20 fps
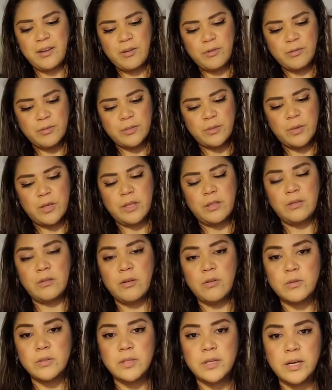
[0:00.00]
knows me
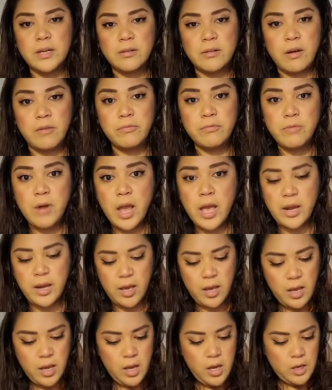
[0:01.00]
knows that I love Fred.
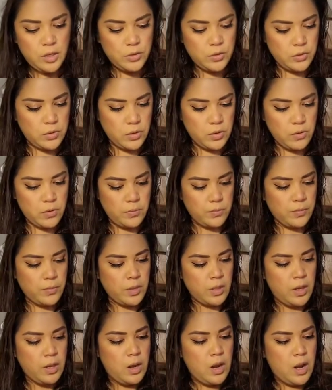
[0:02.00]
So
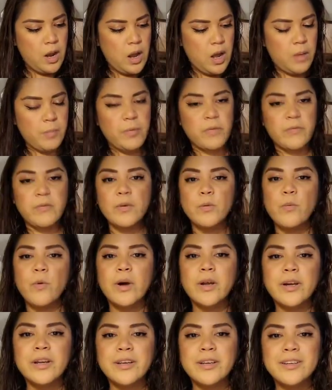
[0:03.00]
um, if you
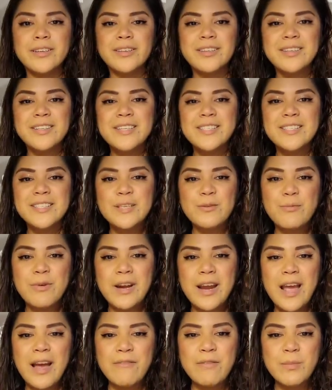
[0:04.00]
want to see what
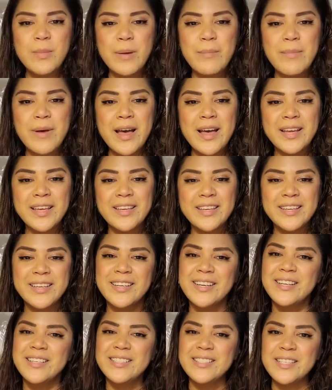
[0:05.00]
I have in my bag,
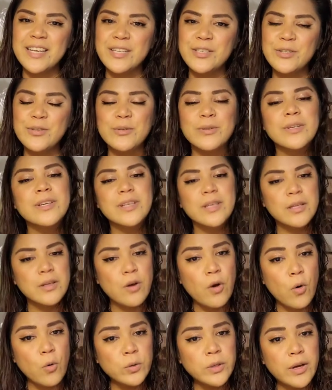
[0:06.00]
stay tuned.
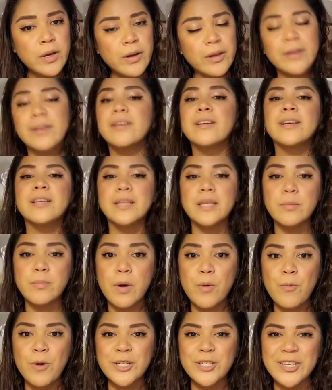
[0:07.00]
Hold on. Keep on
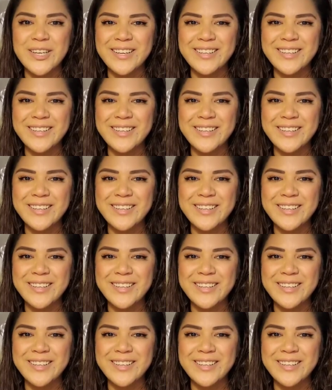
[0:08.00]
watching.